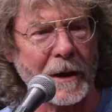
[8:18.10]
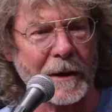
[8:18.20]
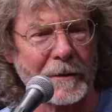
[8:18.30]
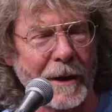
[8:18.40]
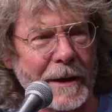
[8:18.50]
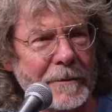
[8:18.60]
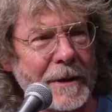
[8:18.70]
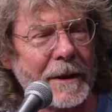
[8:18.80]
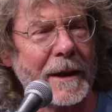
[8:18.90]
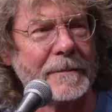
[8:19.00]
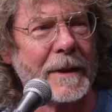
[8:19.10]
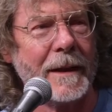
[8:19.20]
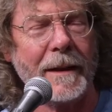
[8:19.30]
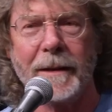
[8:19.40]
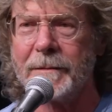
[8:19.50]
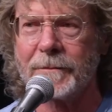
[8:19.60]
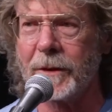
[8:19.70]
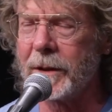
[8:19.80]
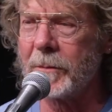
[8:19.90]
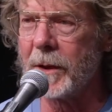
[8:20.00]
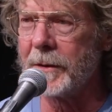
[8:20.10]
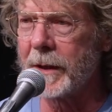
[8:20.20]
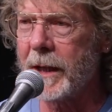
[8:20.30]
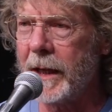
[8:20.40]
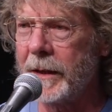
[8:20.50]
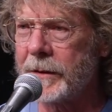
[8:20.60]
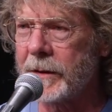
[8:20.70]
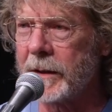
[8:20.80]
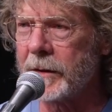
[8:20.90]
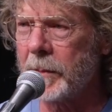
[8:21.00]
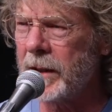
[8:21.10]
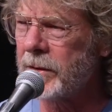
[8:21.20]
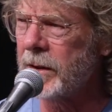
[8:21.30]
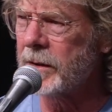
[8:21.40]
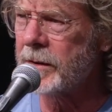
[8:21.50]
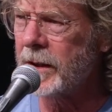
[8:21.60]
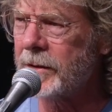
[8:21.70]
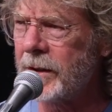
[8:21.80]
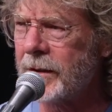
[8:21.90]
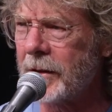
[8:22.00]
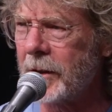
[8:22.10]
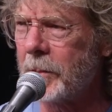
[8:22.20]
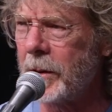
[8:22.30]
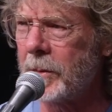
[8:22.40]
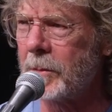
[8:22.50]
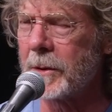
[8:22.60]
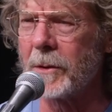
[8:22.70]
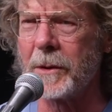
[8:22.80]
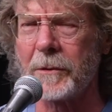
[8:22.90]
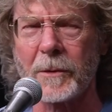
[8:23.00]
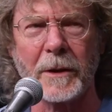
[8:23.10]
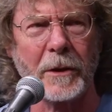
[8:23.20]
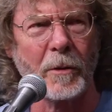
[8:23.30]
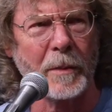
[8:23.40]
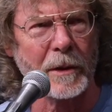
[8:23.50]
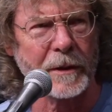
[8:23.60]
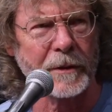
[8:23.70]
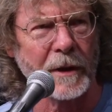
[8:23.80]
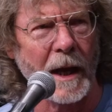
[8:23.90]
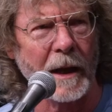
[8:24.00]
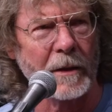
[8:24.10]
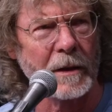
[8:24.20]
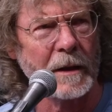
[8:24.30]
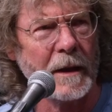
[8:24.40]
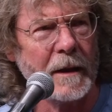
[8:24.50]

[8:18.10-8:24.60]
hand, right? Well, that really wasn't the case. And especially in the 60s, I think people were going through a hillbilly denial